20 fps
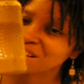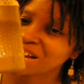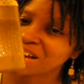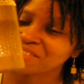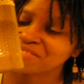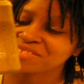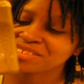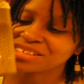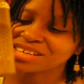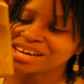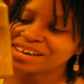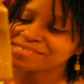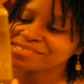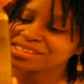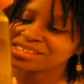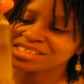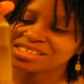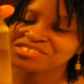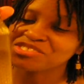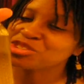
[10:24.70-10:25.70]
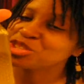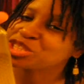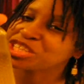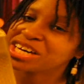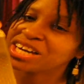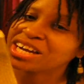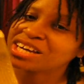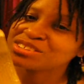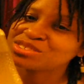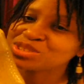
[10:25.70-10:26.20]
have to give you
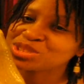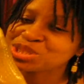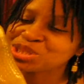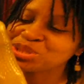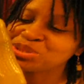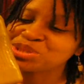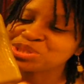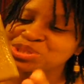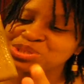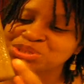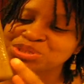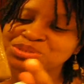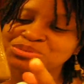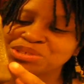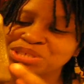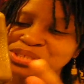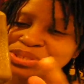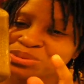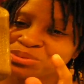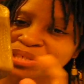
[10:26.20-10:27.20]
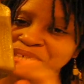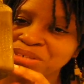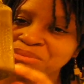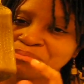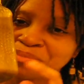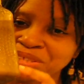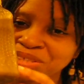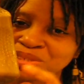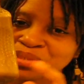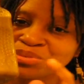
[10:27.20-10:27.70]
shout outs to you, because you're the ones who hit
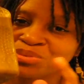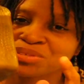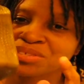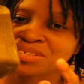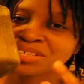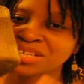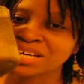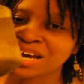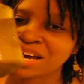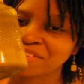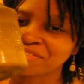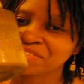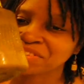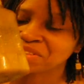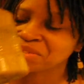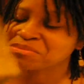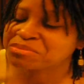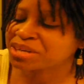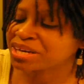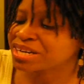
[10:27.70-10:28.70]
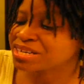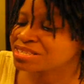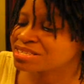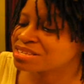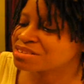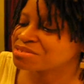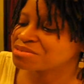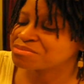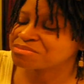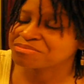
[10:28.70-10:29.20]
me to the African black
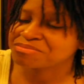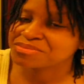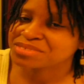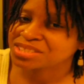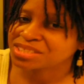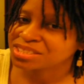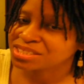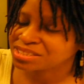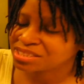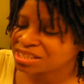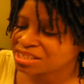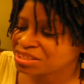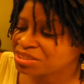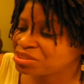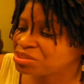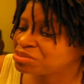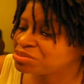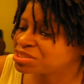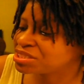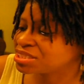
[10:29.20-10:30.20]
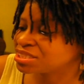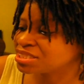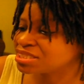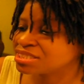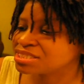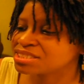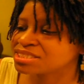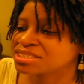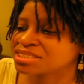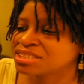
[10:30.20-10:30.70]
soap. Thank you,
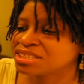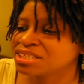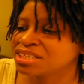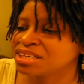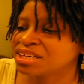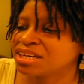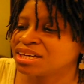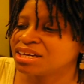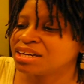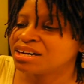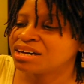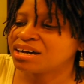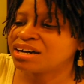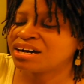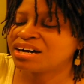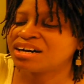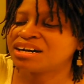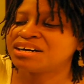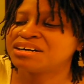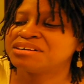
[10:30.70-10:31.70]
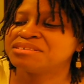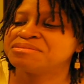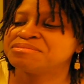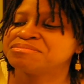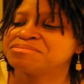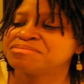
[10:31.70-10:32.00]
sis. Y'all